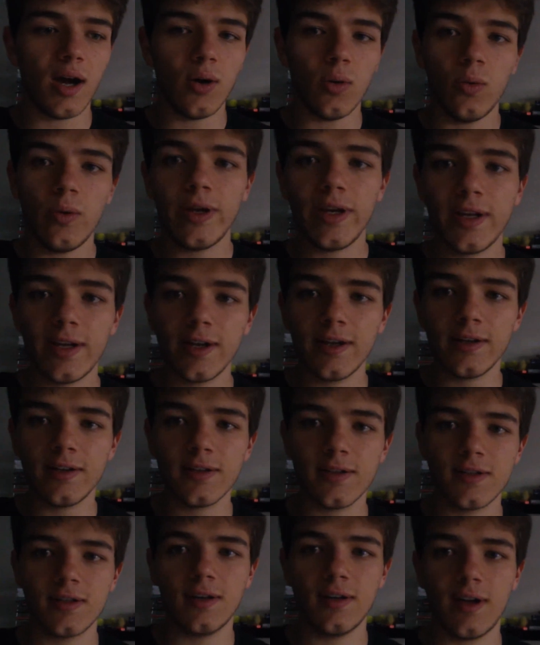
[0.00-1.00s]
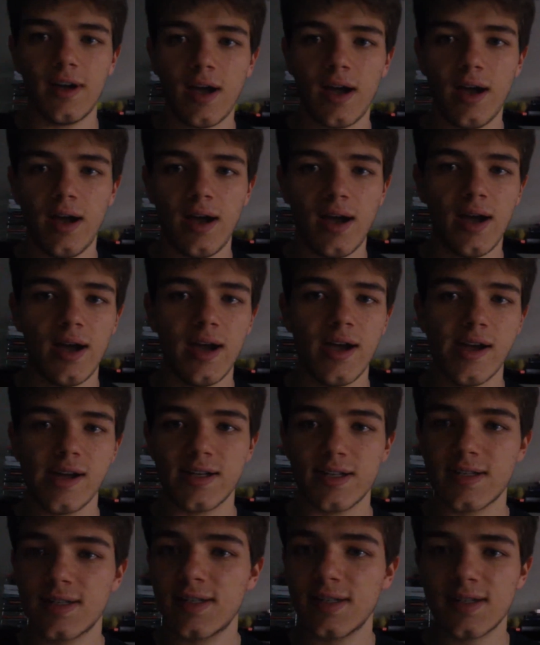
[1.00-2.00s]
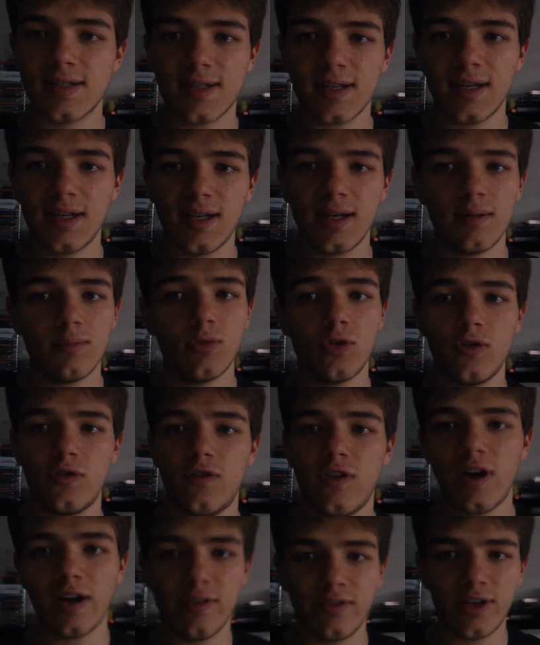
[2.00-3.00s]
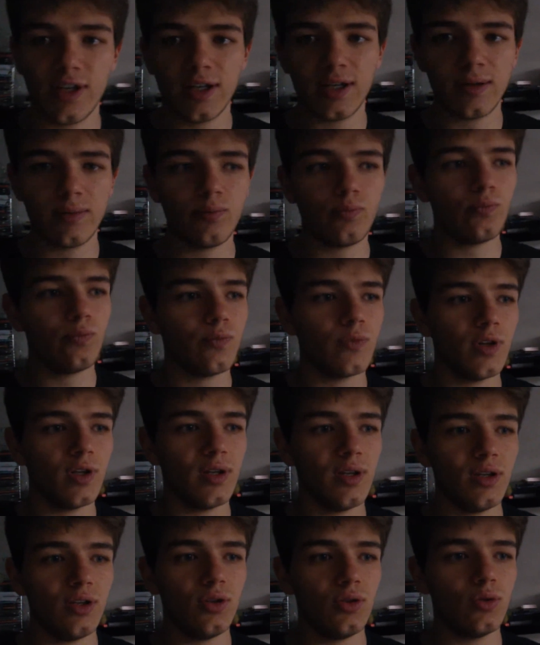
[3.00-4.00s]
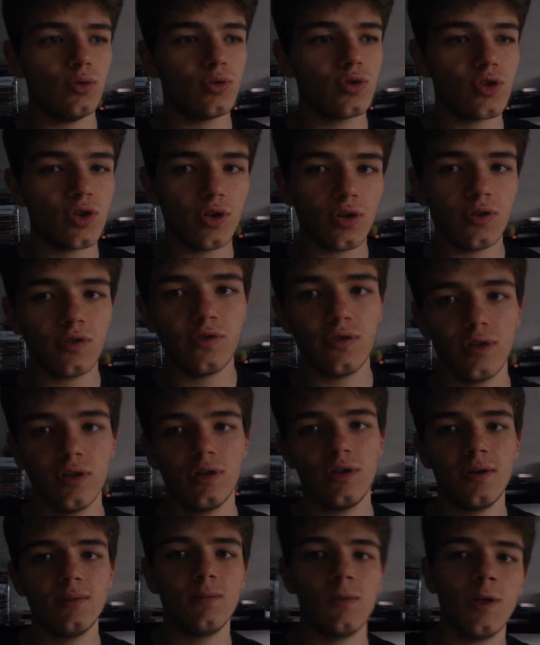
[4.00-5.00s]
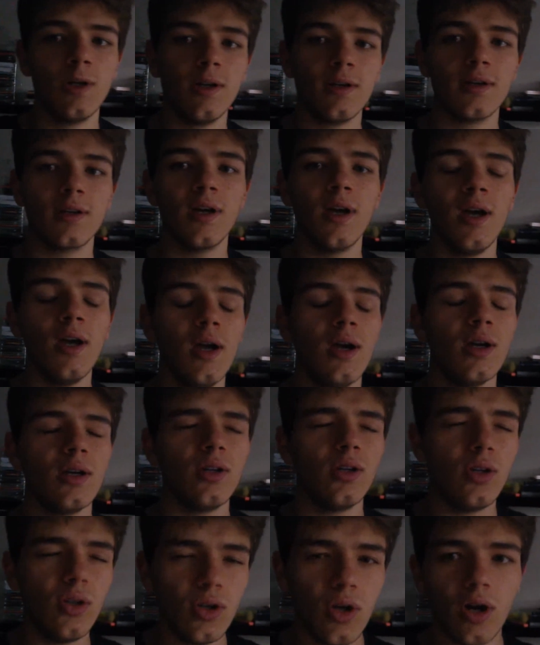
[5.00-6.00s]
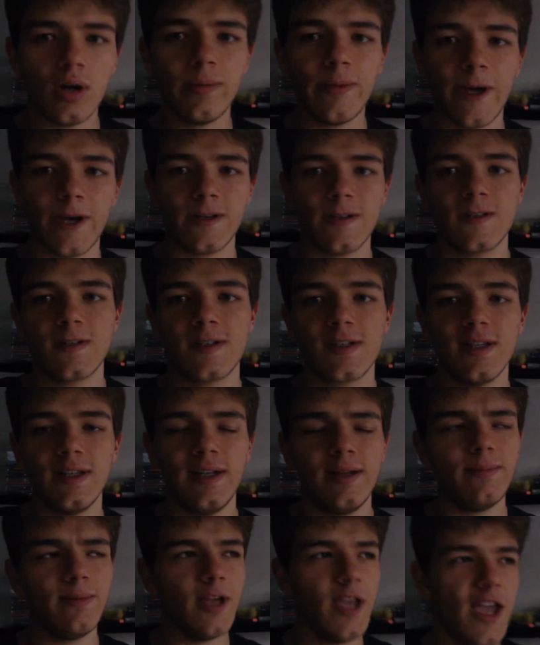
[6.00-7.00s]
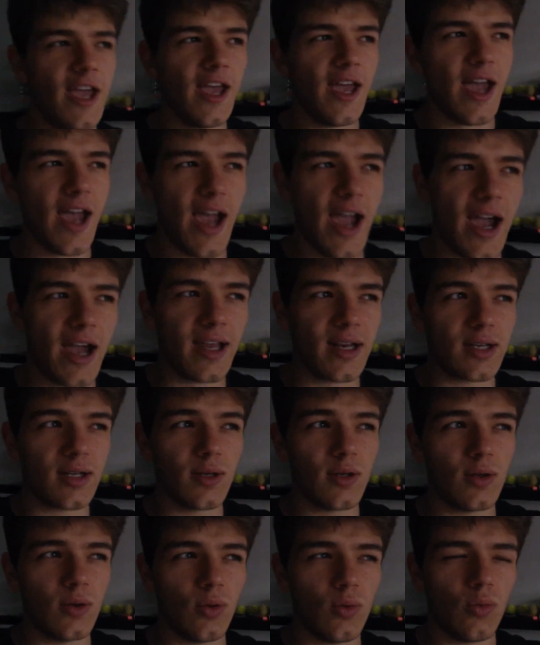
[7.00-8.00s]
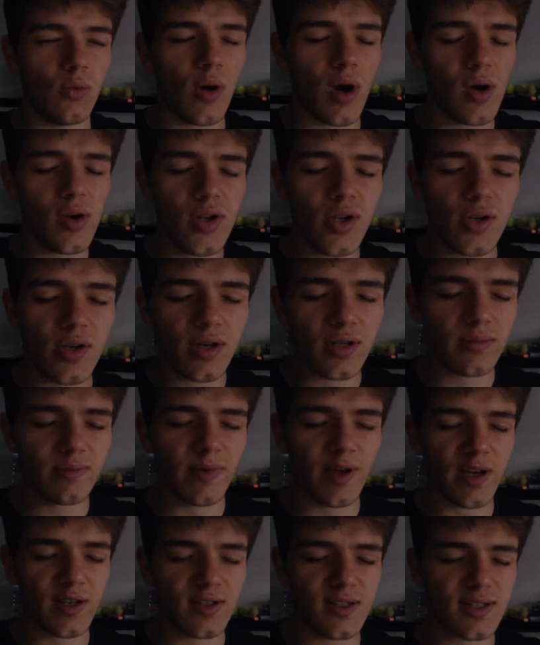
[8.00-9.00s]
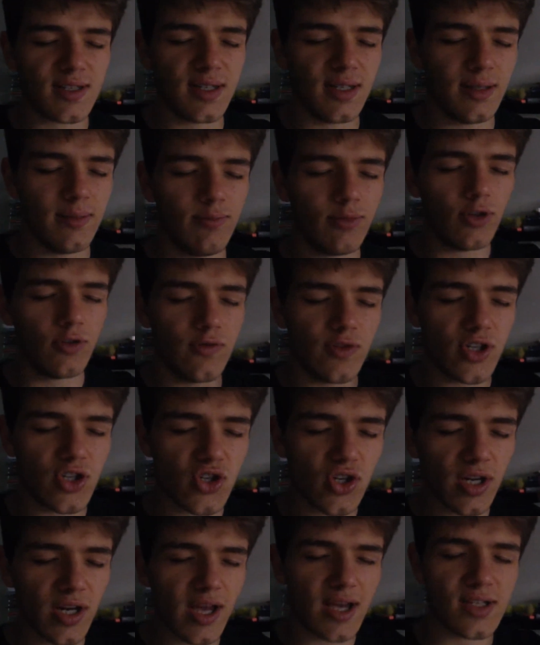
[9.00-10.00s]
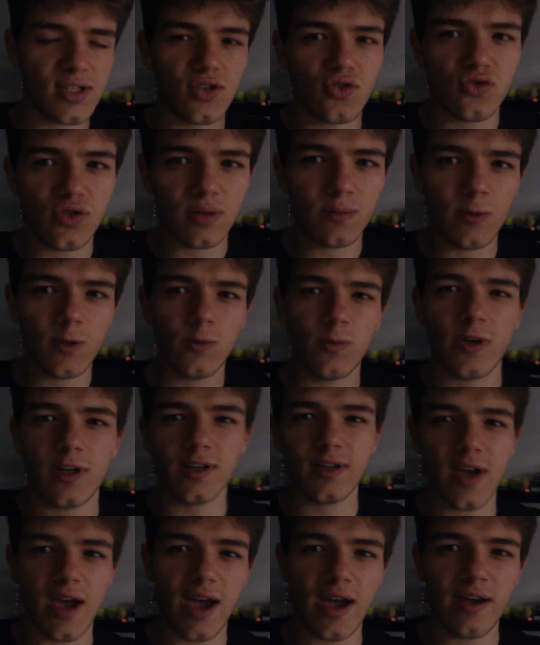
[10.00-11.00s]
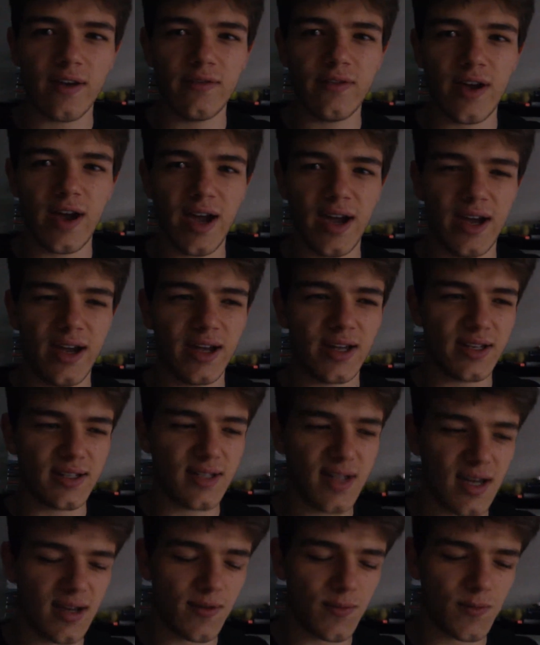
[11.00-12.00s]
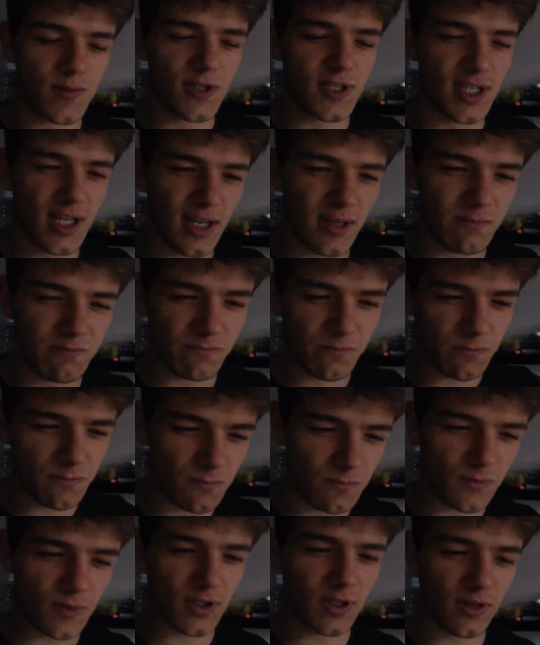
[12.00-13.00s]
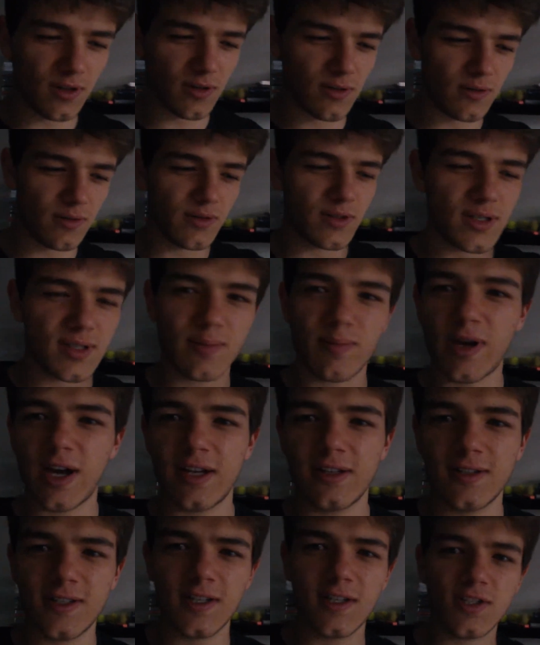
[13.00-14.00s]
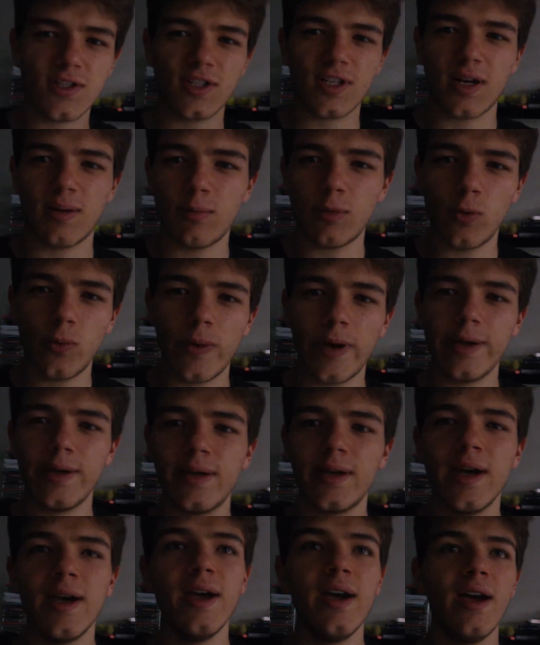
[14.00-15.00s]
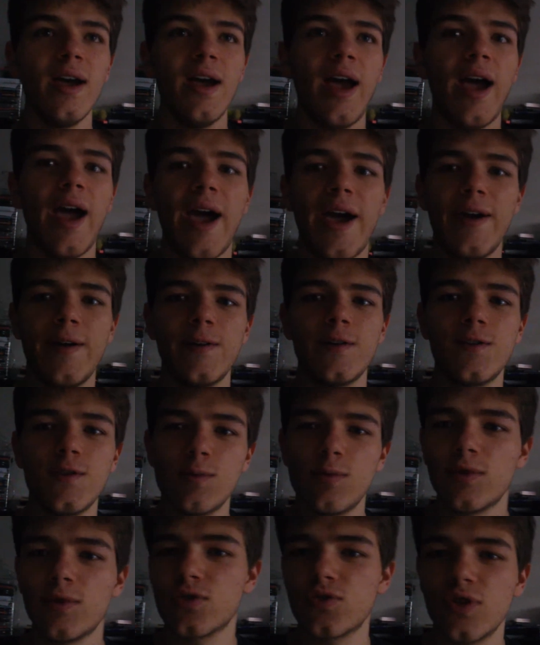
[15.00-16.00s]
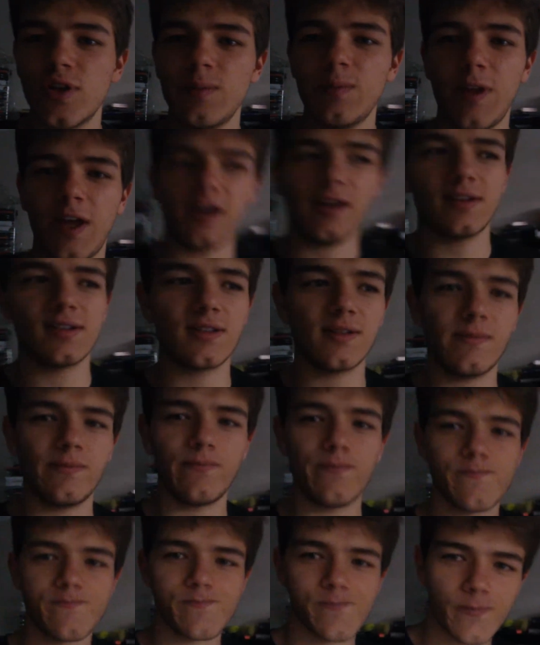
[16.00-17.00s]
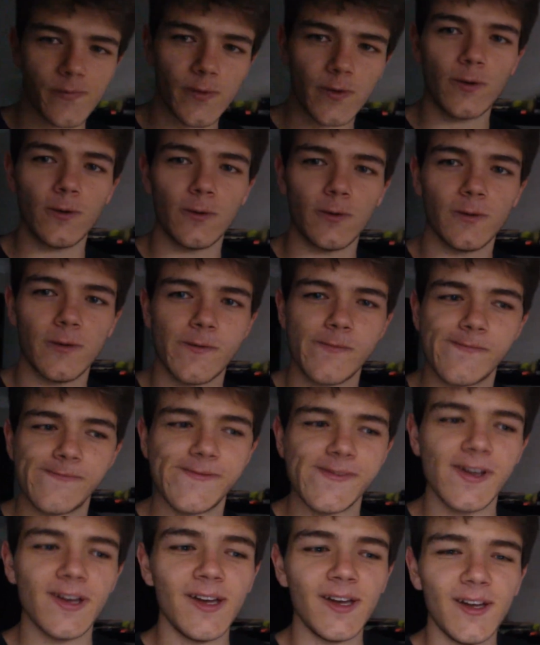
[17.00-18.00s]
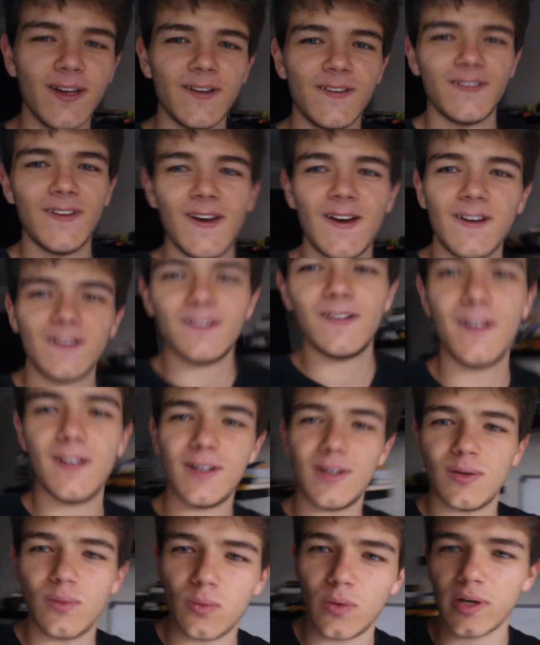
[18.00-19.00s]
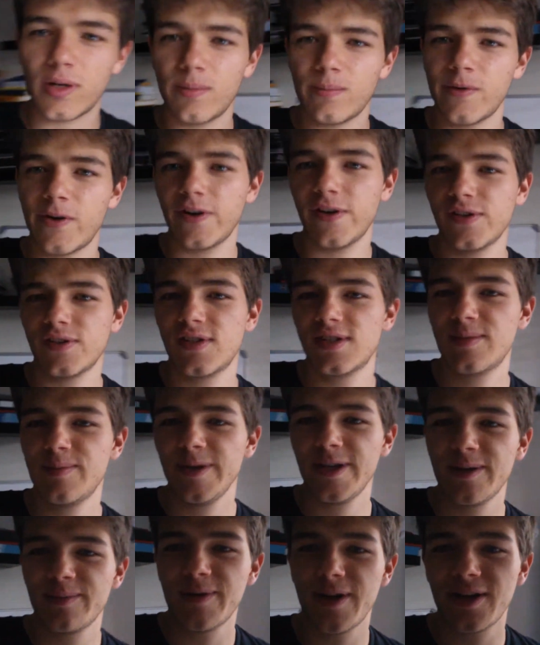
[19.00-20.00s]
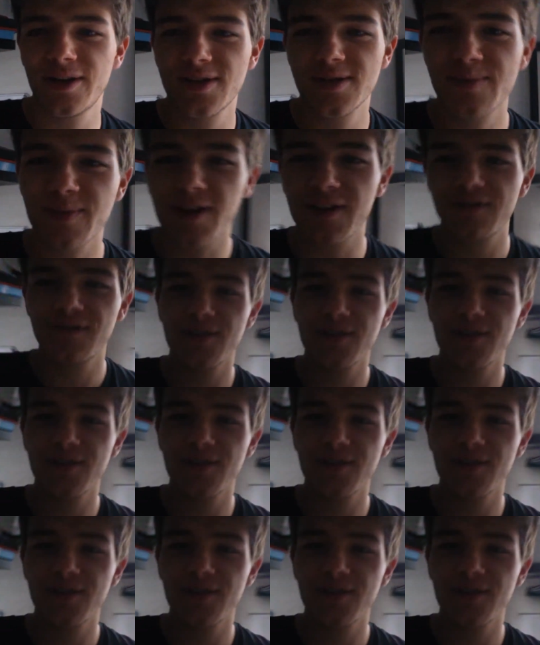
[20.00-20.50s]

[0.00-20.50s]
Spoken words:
weekend at 6 a.m. or 5 a.m. You turn off your alarm clock, go back to sleep, and while you're going back to sleep, you visualize the dream you want to have, and say, you know, this is my intention, I'm awake, and you will dream that. Cool. Now, what I'm going to speak about is my